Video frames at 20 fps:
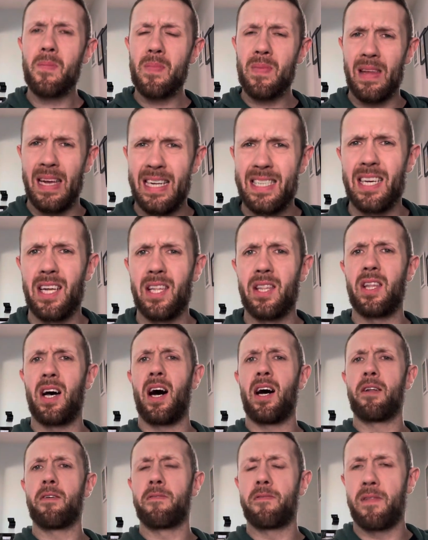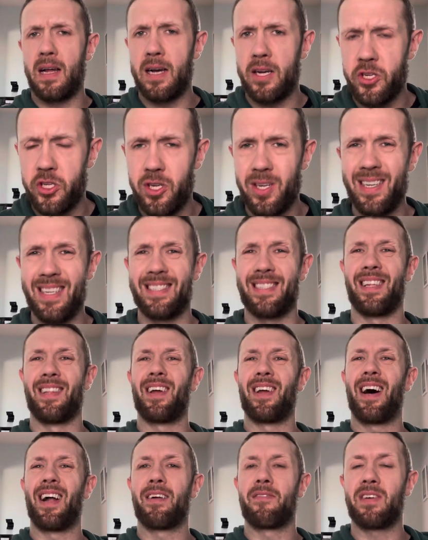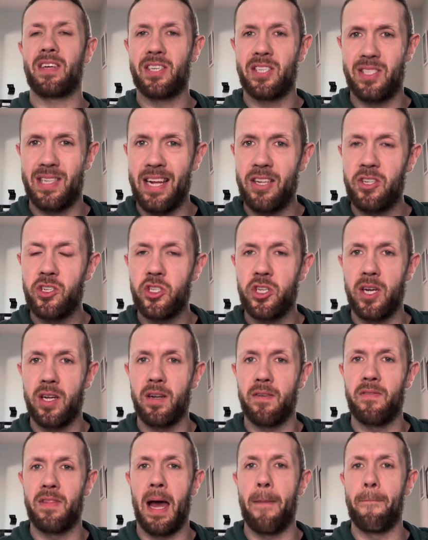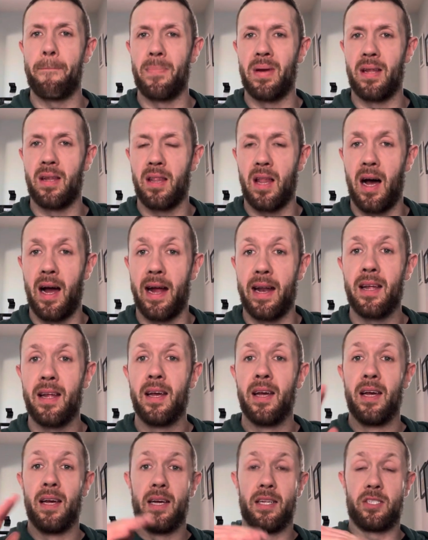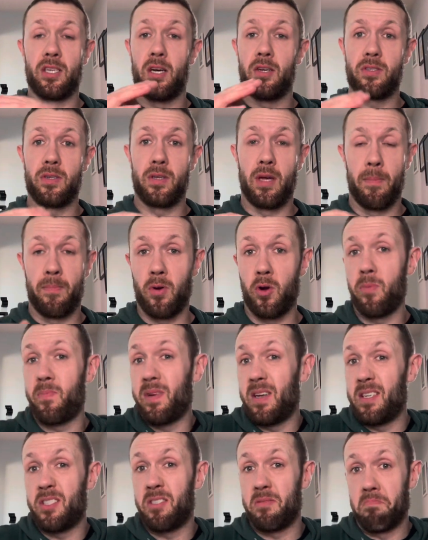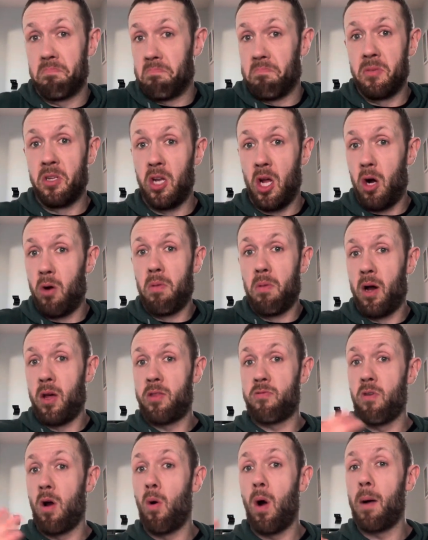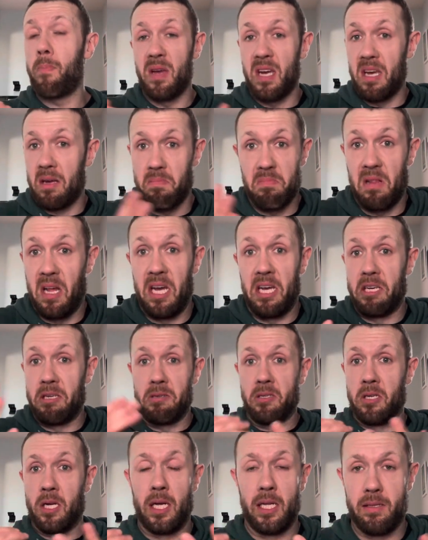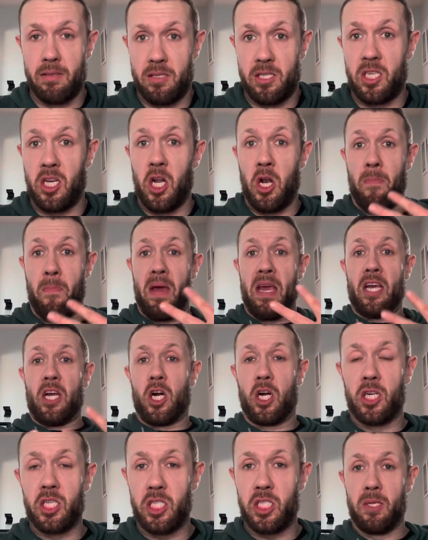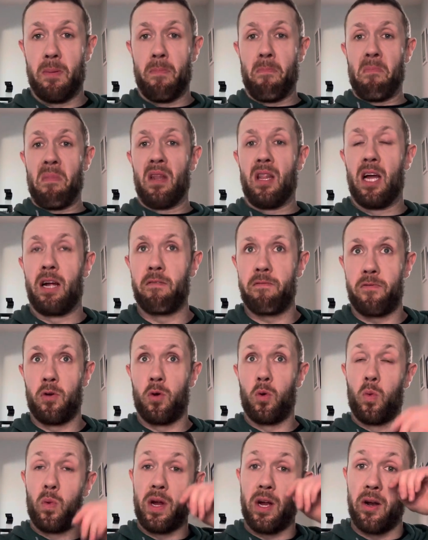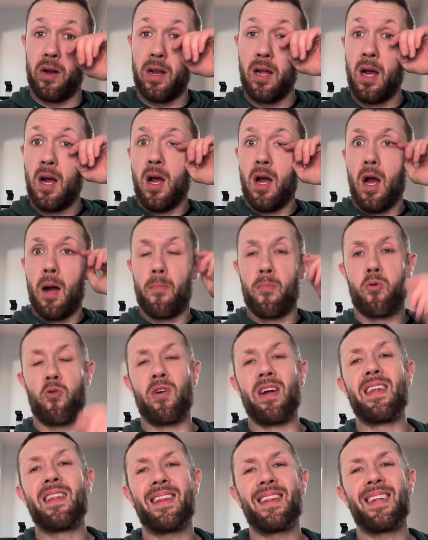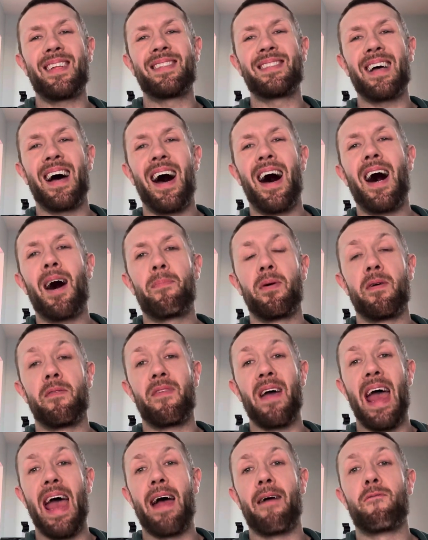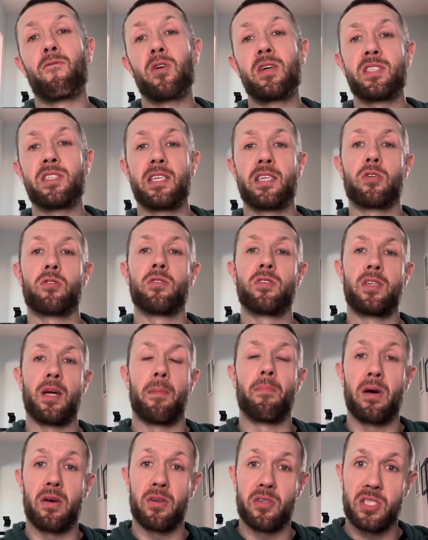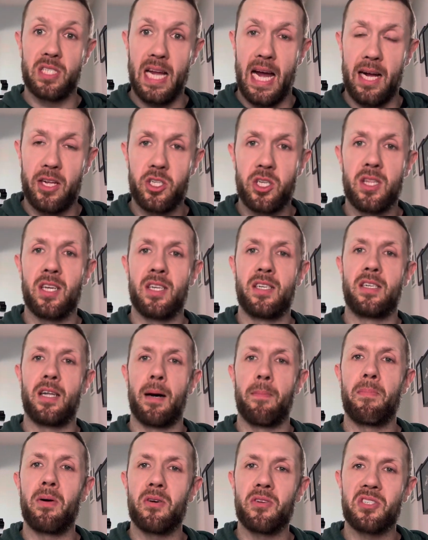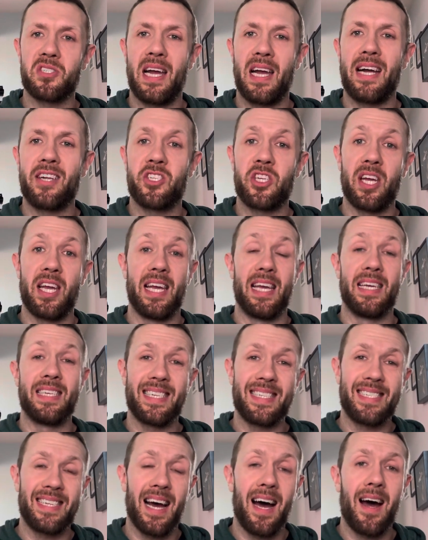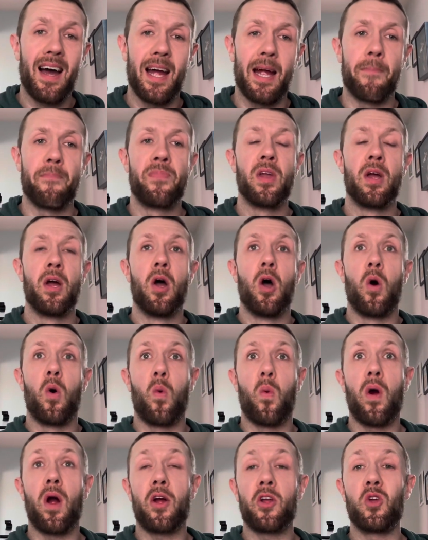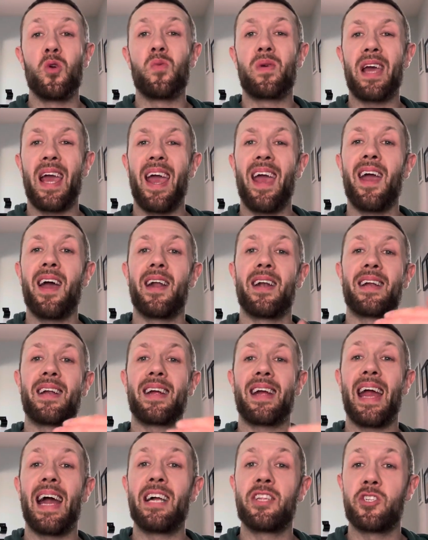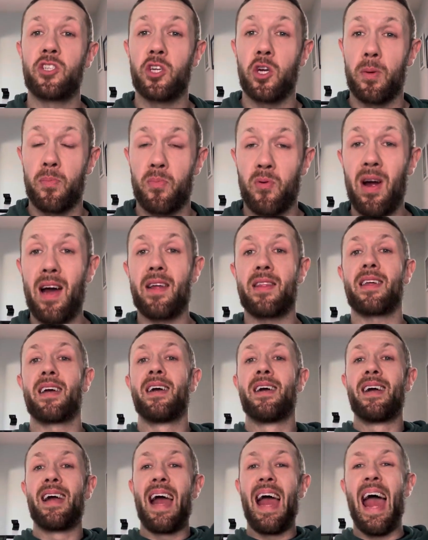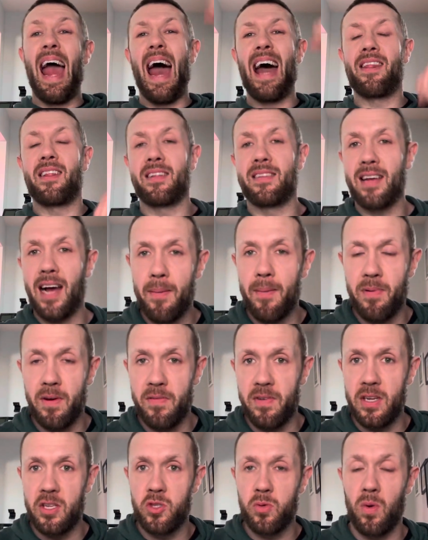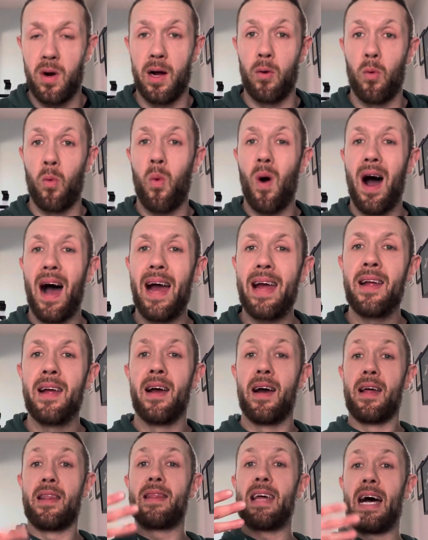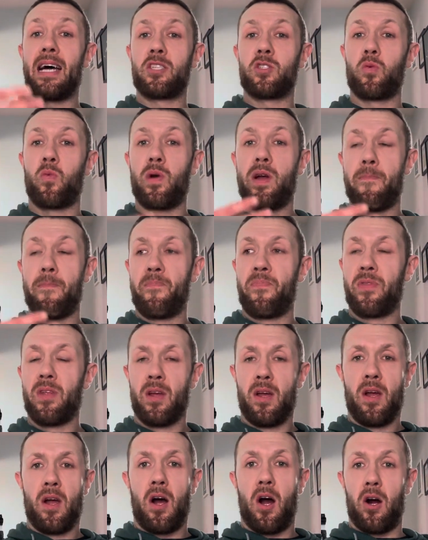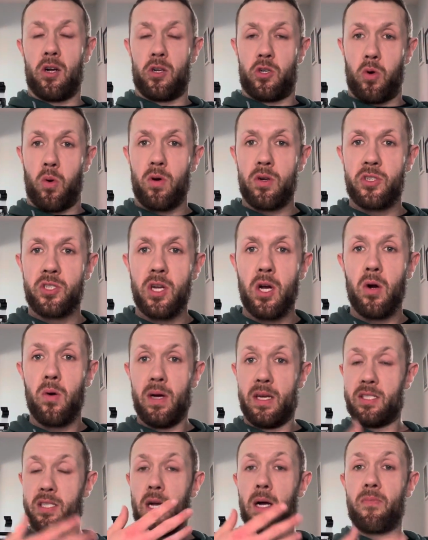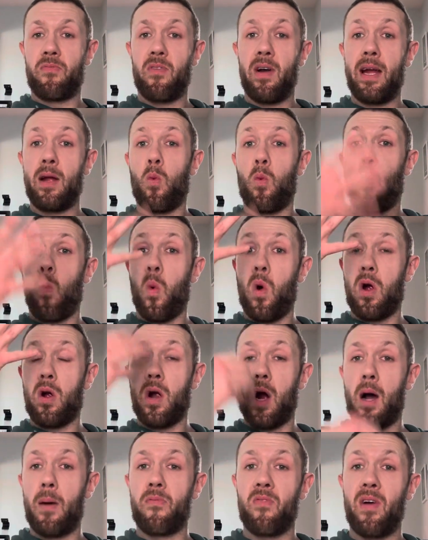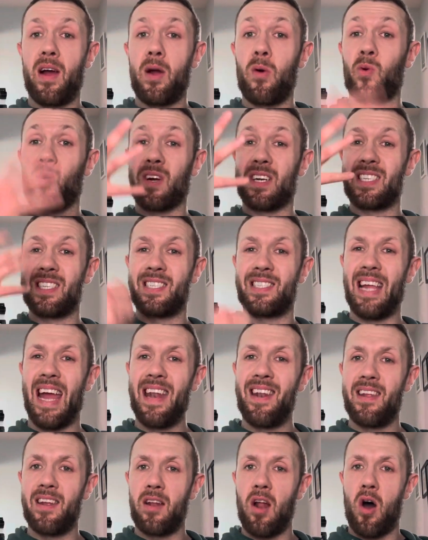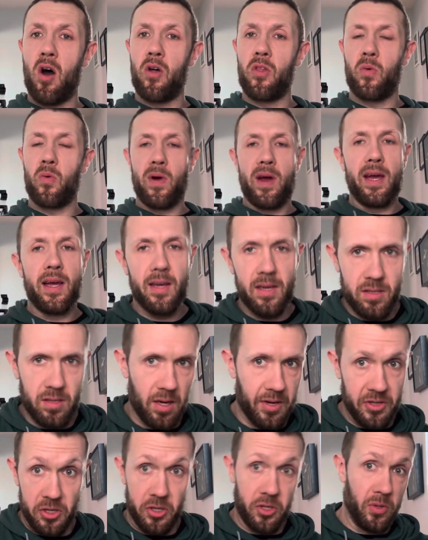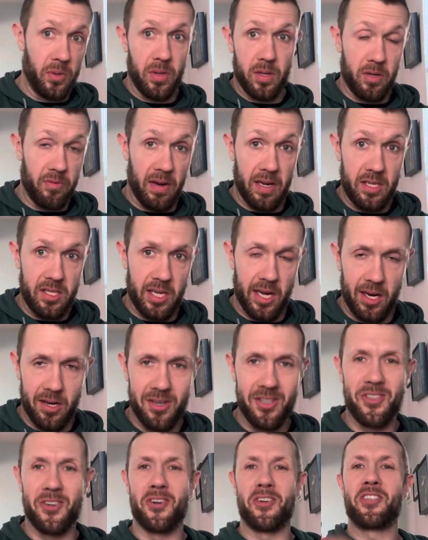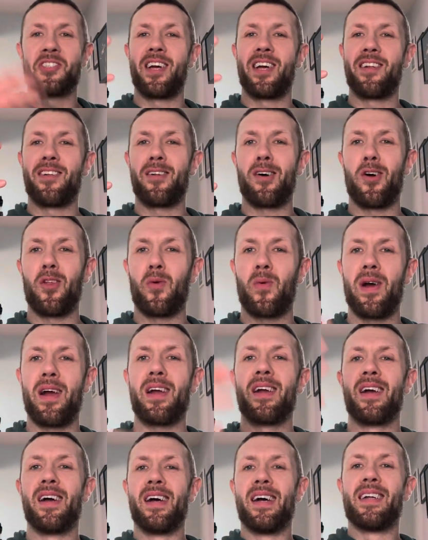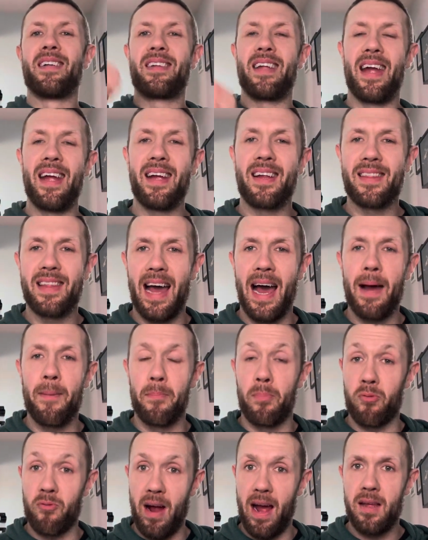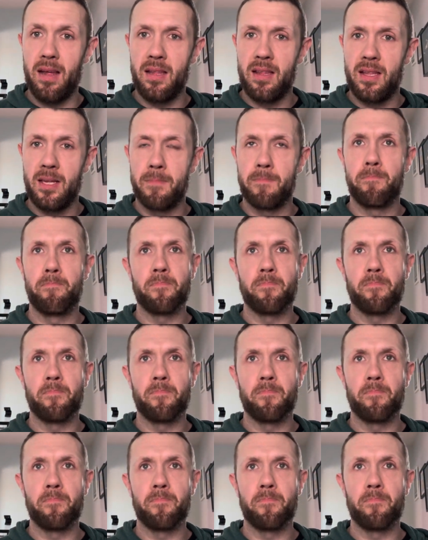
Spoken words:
It's a lot of flexion. It's a lot of extension of that midline. It's also, a burpee is, a throw-uppy. Like, it's going to make our midline feel weird. Breathe at the top of every single dumbbell snatch. The dumbbell snatch is a time where you can catch your breath at the top of each one. Why? That's when our torso is upright. We're extended all the way. As long as you're doing the right standards, you're extended all the way. Take that breath.